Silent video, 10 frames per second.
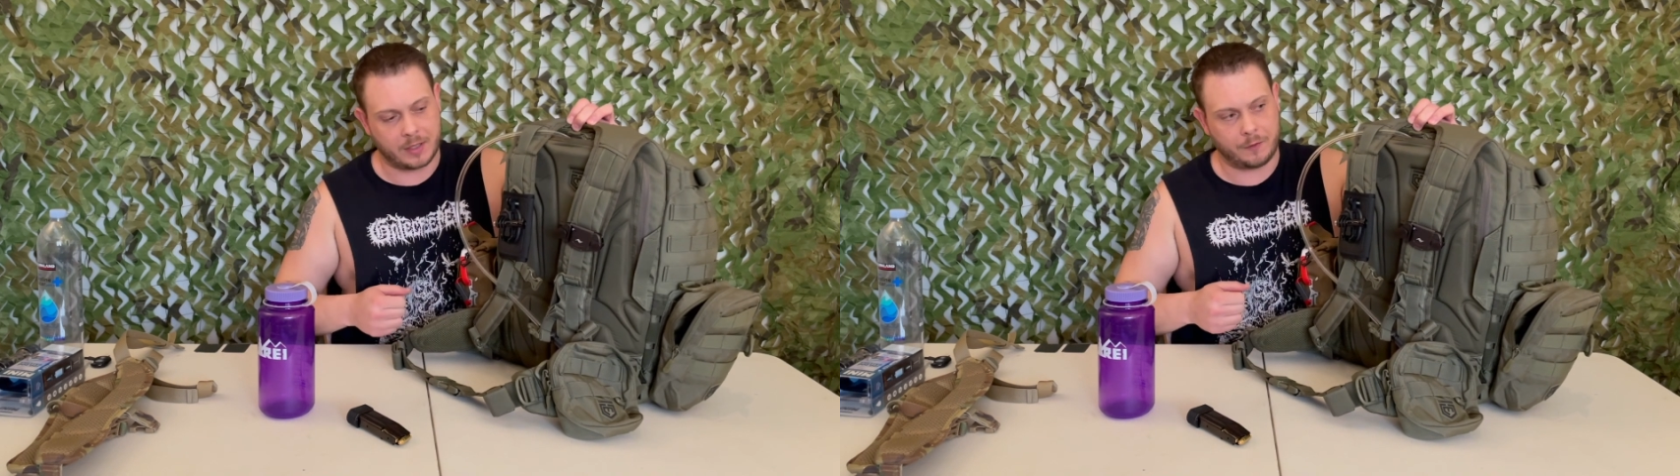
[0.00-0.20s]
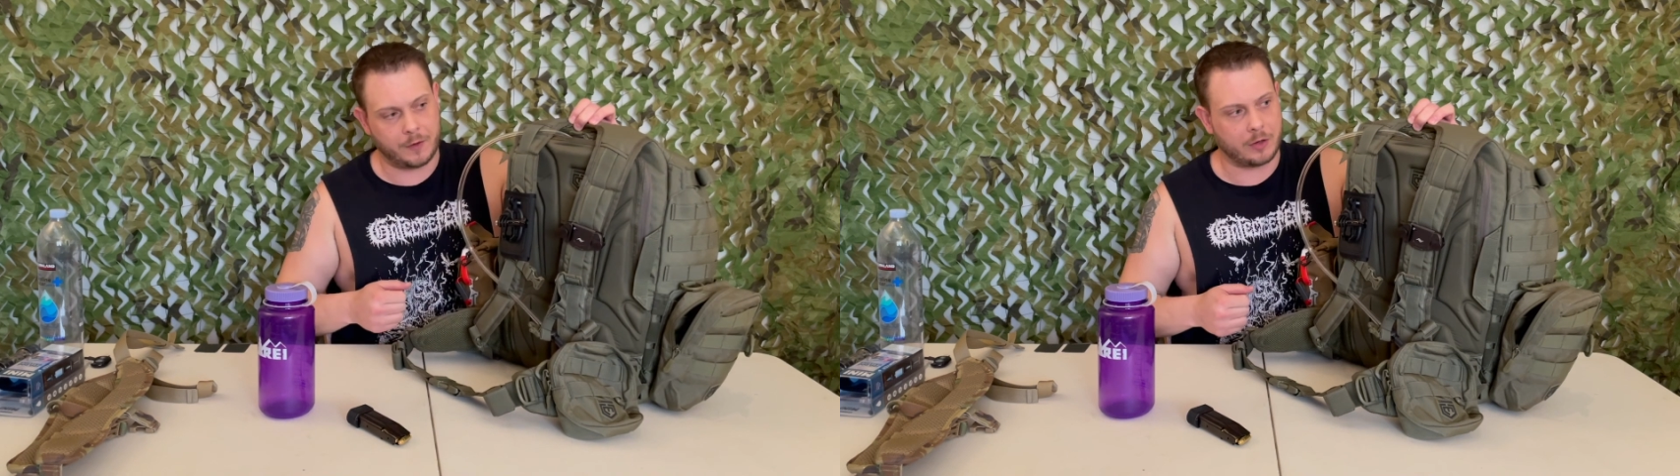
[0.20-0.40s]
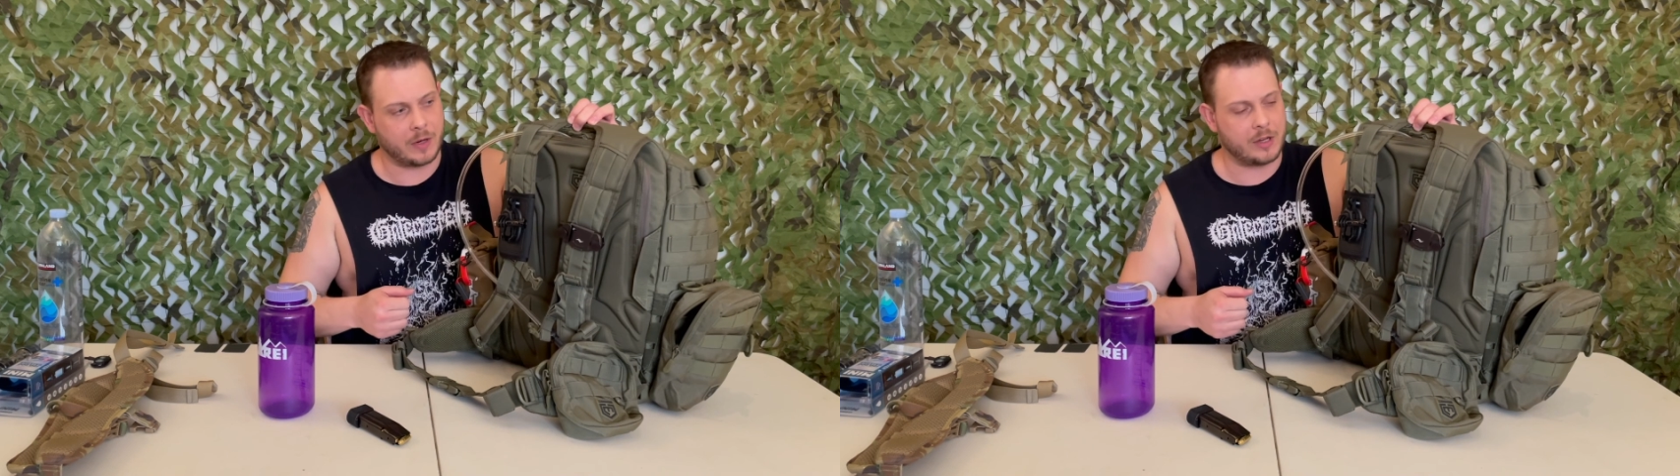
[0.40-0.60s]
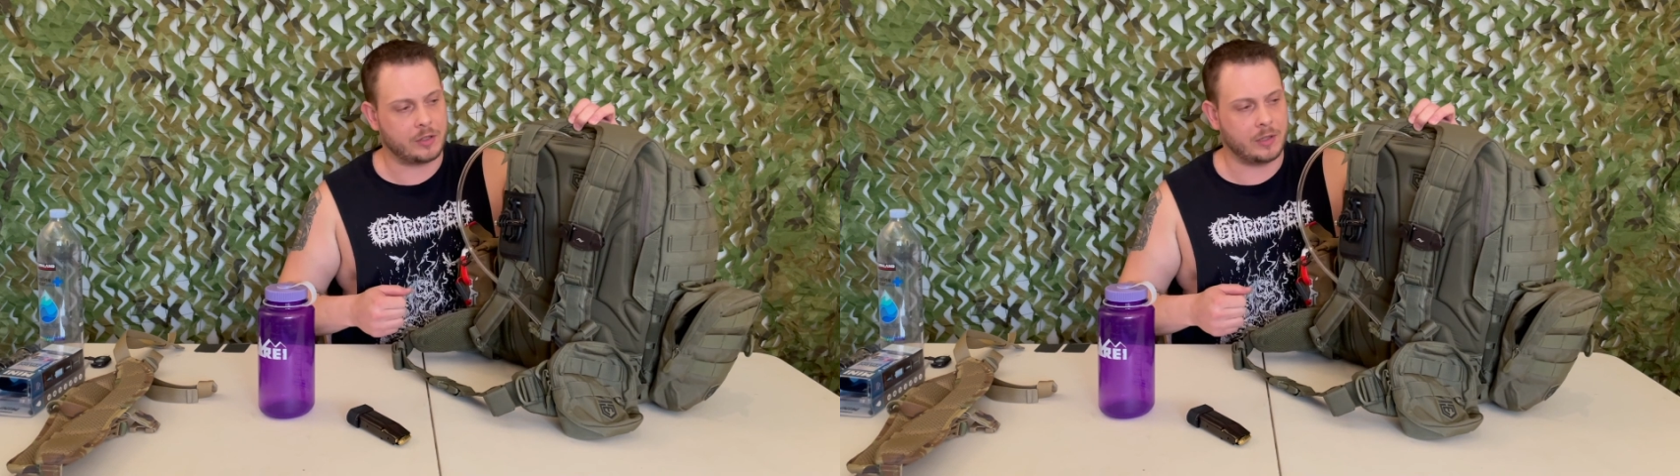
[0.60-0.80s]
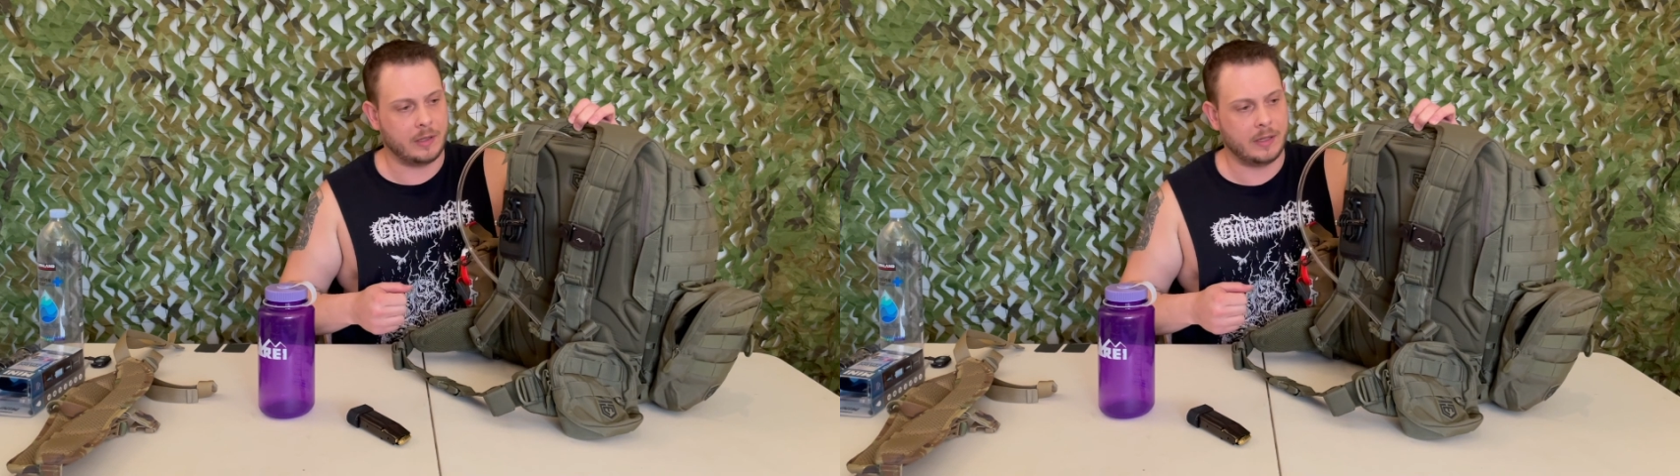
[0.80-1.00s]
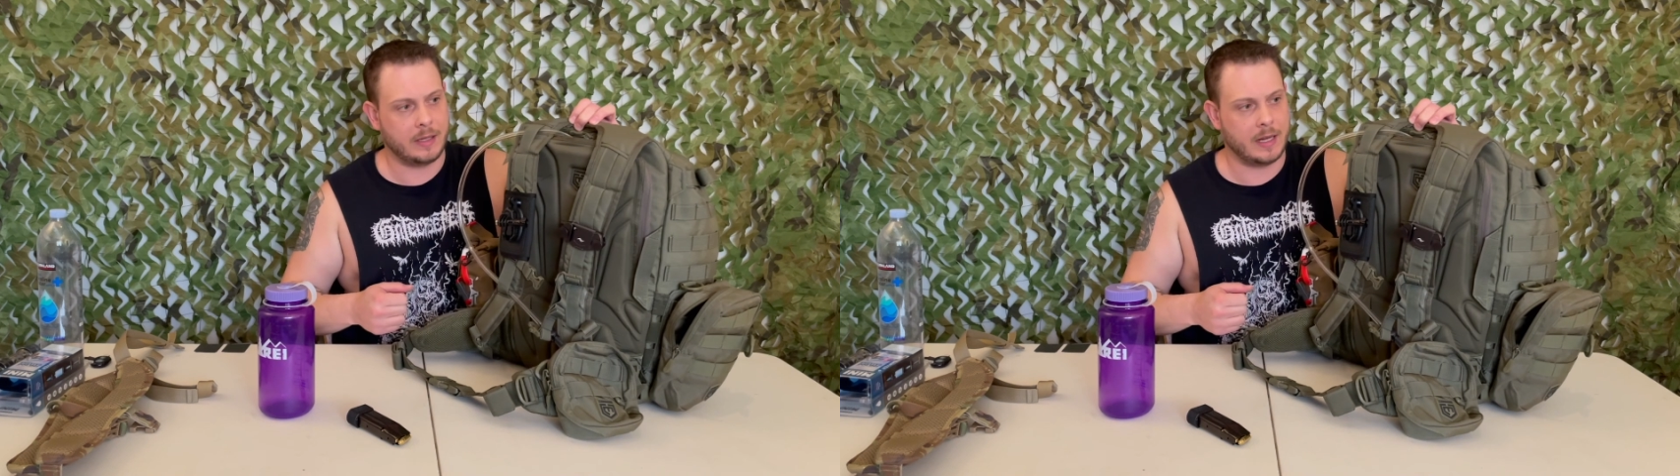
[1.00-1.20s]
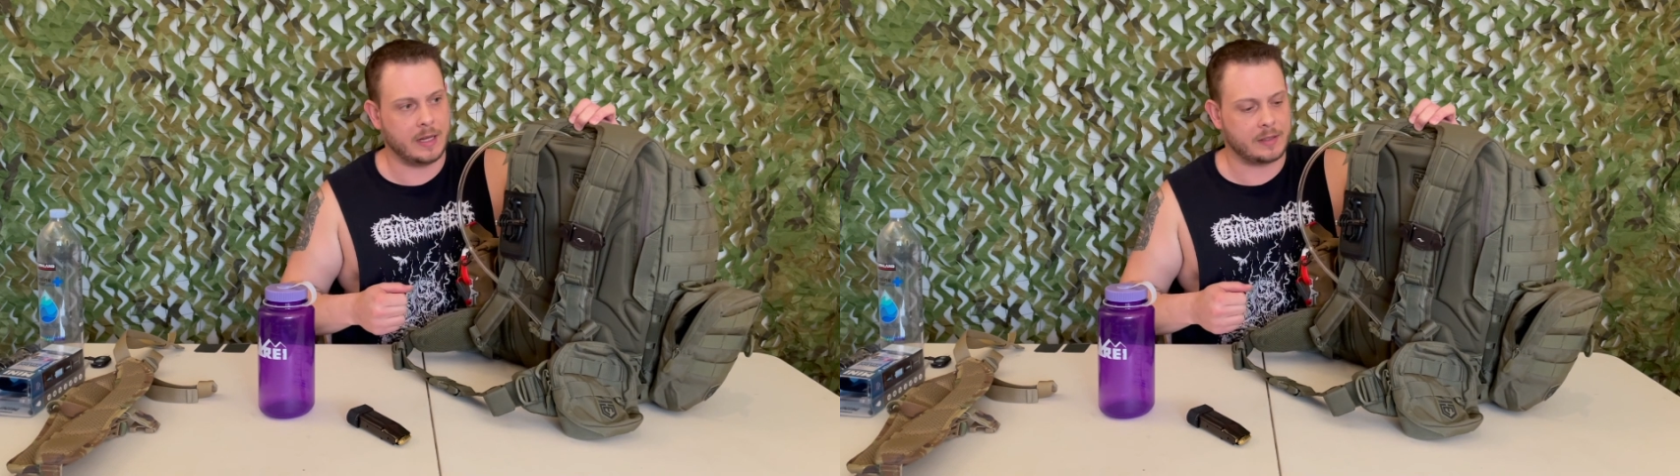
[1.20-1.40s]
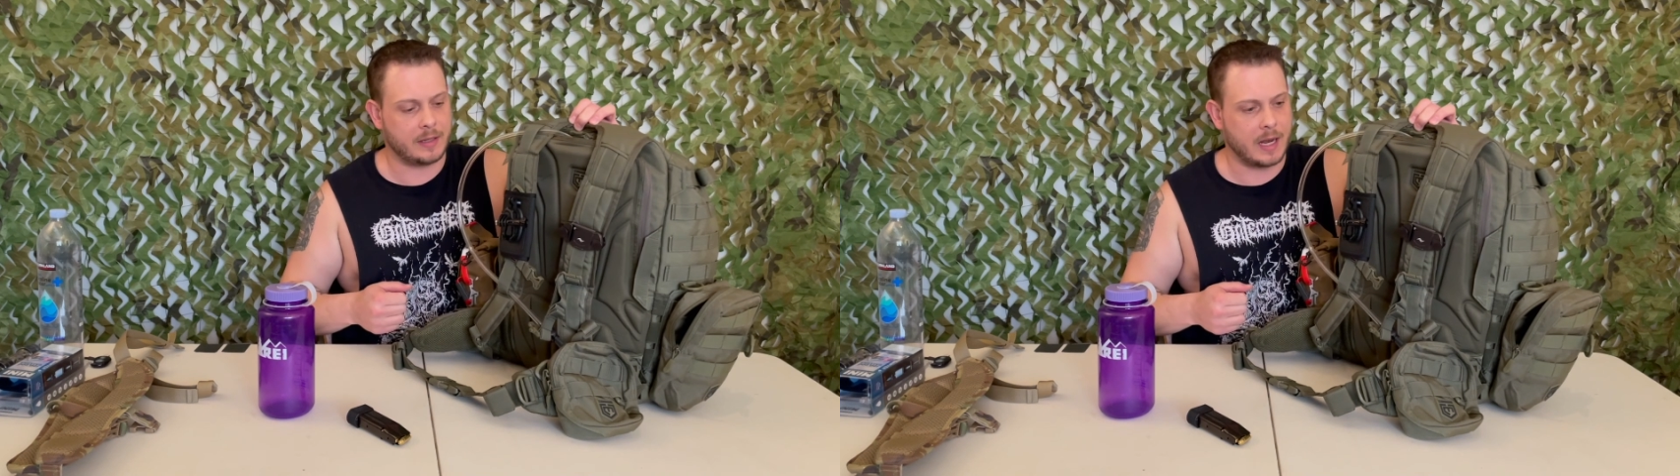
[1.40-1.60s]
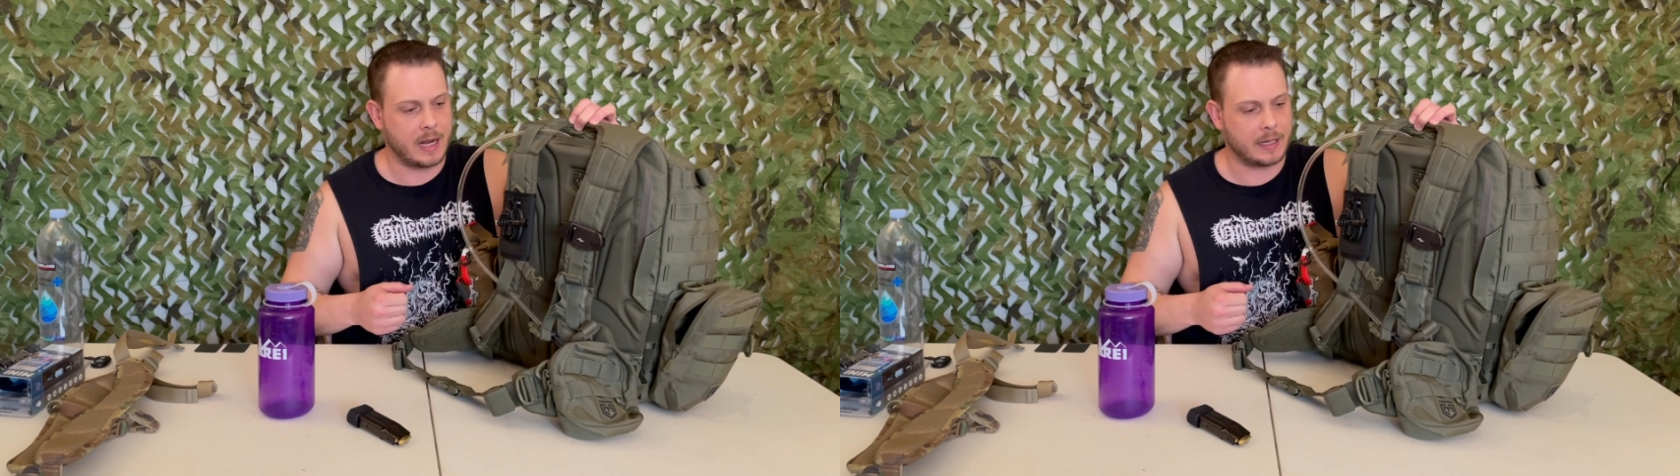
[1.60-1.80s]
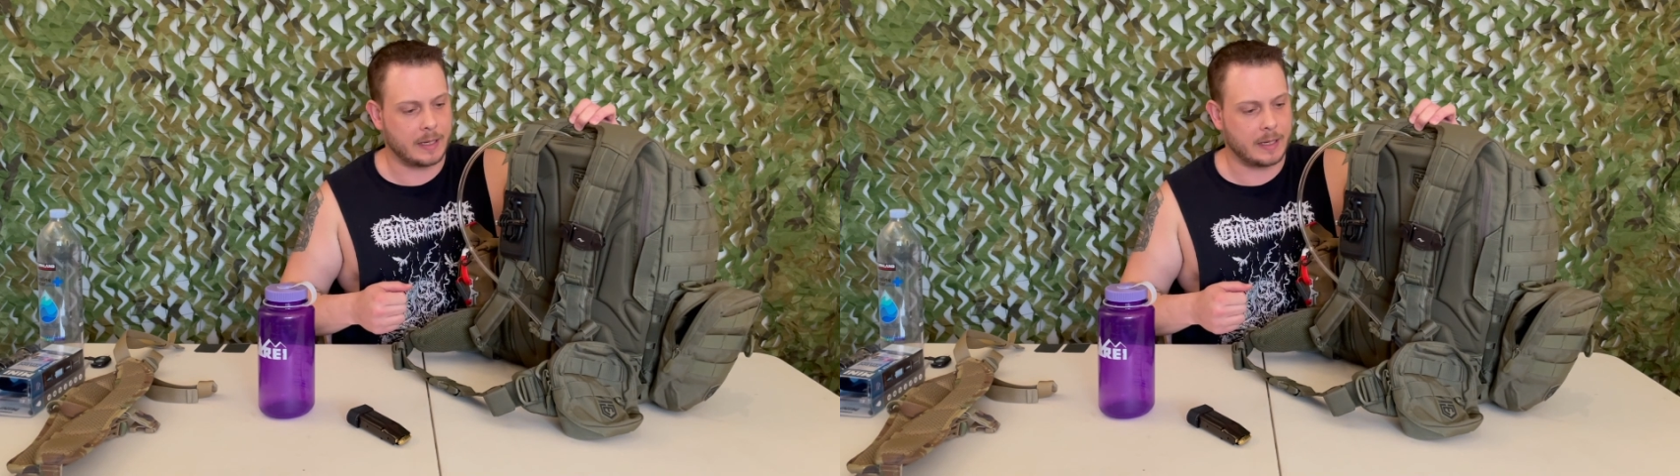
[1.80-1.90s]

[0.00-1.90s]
configuration. It's not